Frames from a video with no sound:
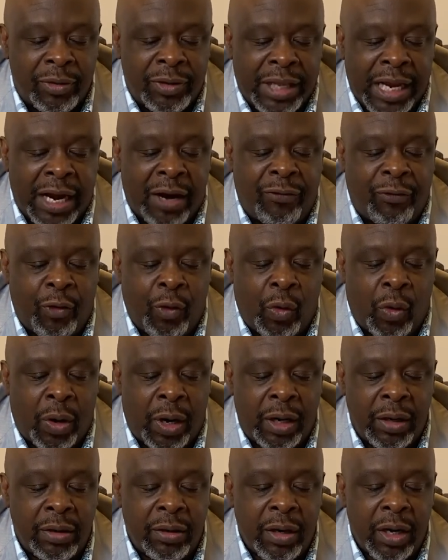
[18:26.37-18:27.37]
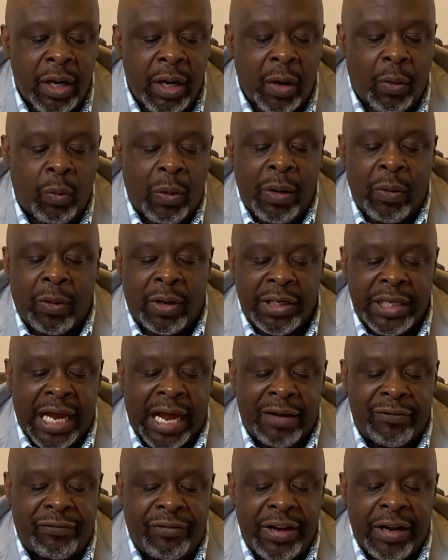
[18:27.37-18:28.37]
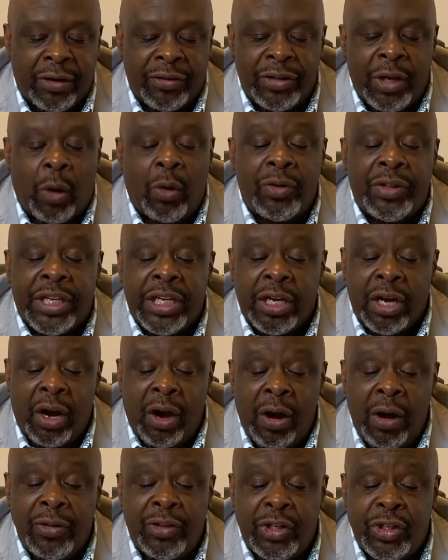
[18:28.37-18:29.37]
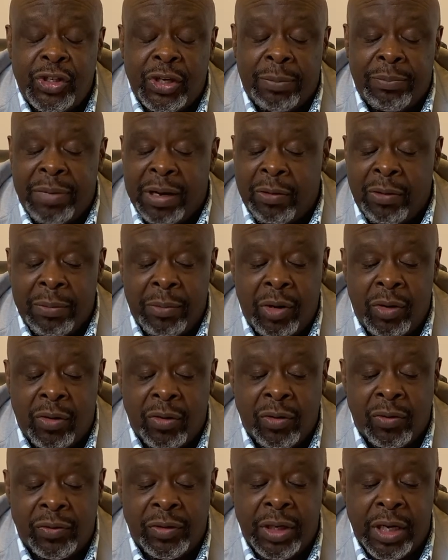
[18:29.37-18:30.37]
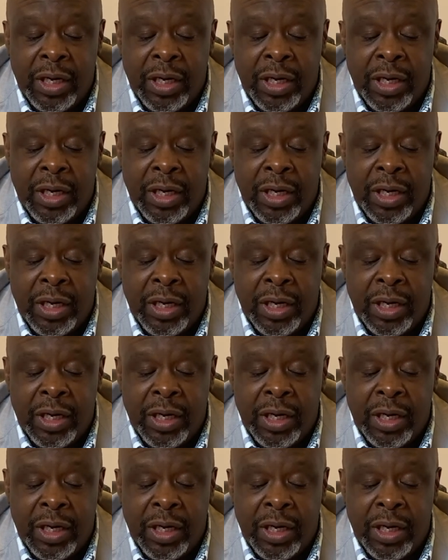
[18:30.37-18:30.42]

Therefore, we will not fear, though the earth should be removed,